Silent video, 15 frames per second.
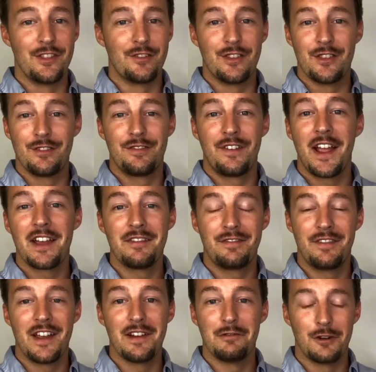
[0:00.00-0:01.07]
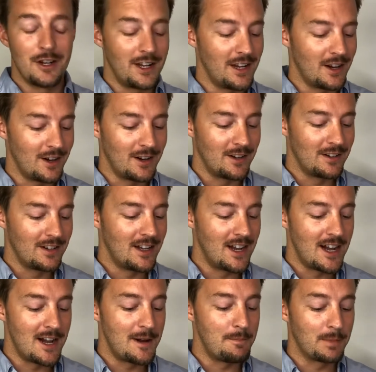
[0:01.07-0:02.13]
the fan favorite here,
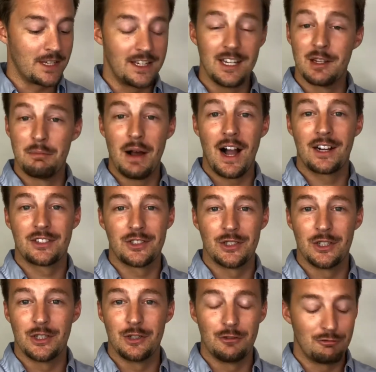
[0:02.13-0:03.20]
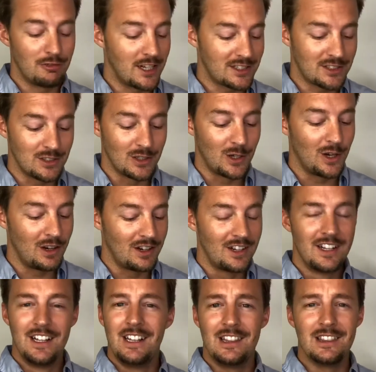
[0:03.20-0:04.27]
kickboxer,
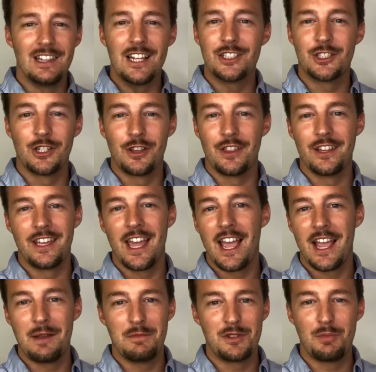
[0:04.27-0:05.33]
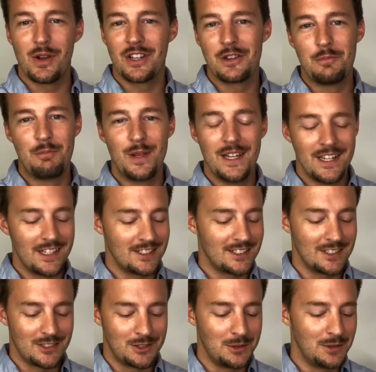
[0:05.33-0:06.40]
wrestler, legend of the game. He's been competing
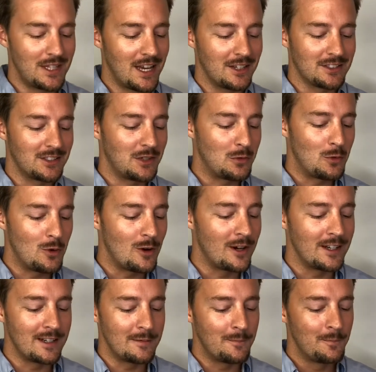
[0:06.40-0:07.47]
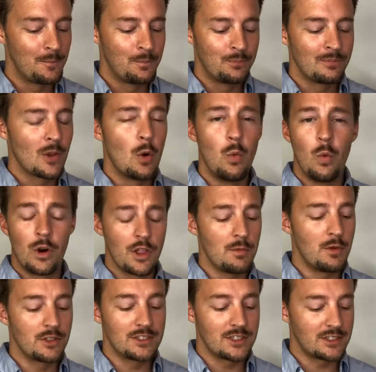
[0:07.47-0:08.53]
since 2001. One of the
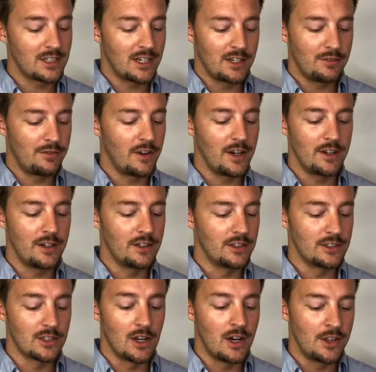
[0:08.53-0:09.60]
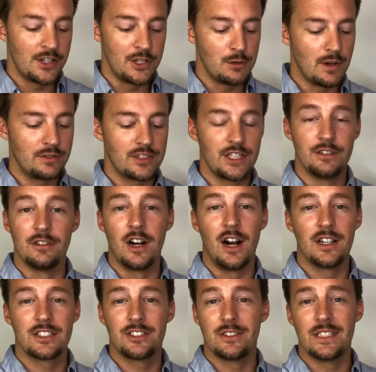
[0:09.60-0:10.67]
most exciting fighters on the UFC
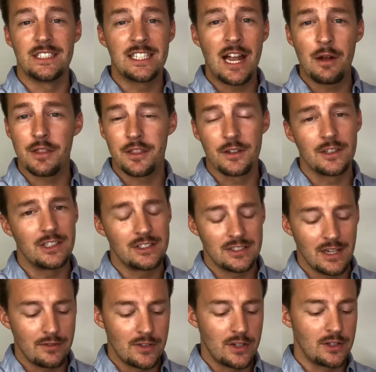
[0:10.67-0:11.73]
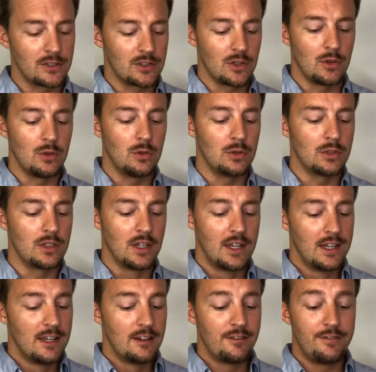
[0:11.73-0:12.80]
roster. He's now 37 years old,
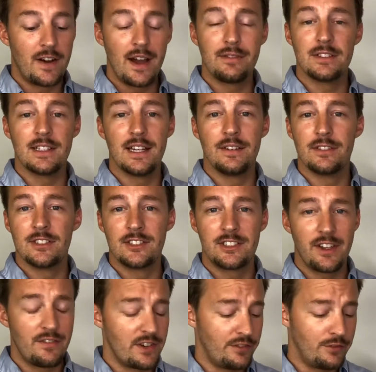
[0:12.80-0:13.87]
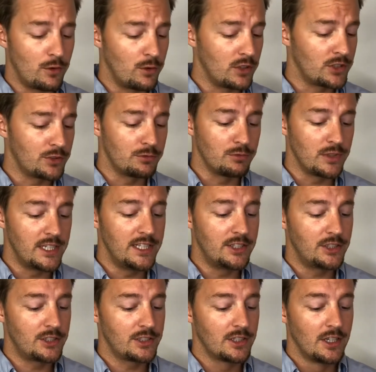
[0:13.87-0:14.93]
5'11", 74-inch
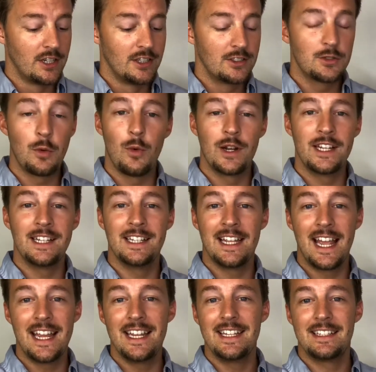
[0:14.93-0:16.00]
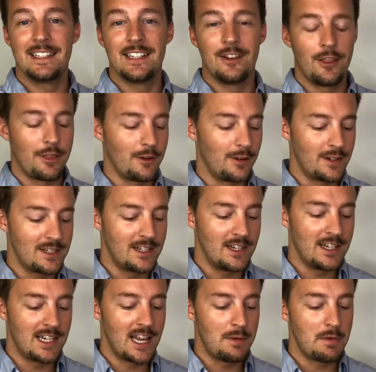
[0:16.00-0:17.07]
reach,
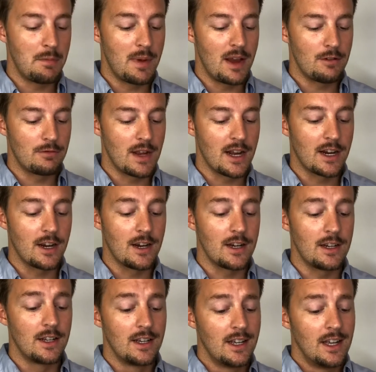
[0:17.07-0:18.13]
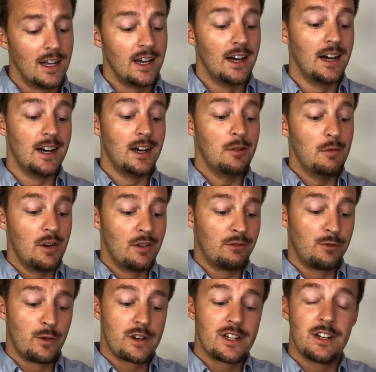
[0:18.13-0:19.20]
28-13 MMA record.
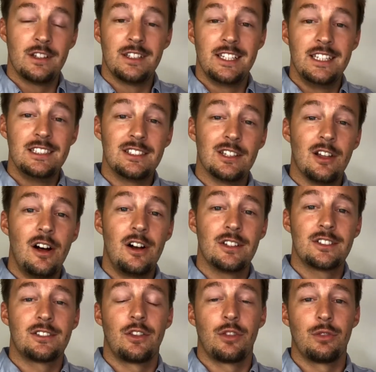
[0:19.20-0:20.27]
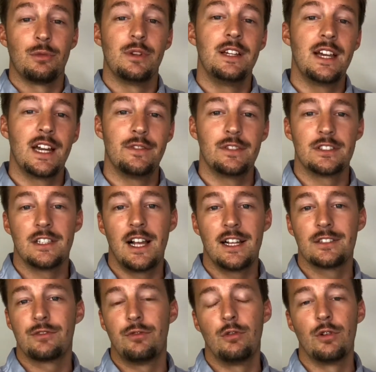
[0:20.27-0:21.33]
Unfortunately, he's lost 3 out of his
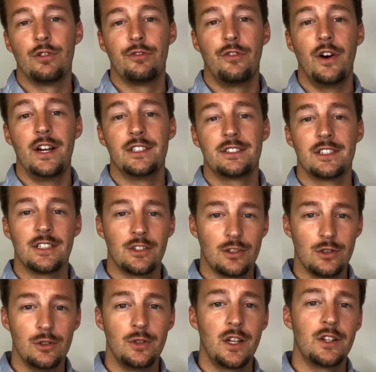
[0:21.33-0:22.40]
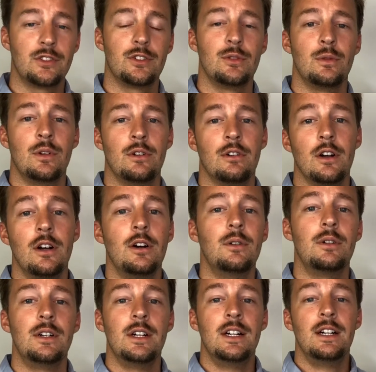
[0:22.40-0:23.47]
last 4 fights, including 2 in a
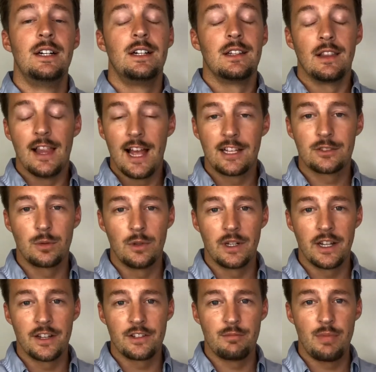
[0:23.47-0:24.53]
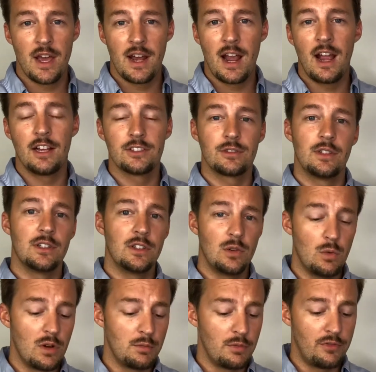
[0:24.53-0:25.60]
row. The last one against Ben Askren, the
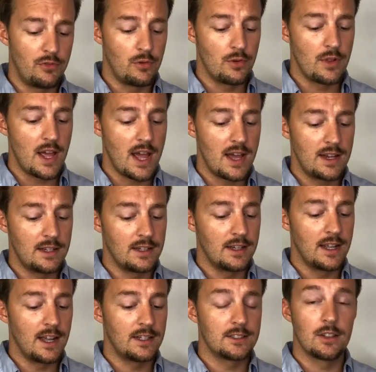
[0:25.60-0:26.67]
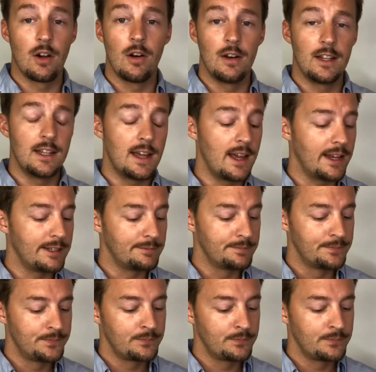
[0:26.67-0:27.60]
one before that against RDA.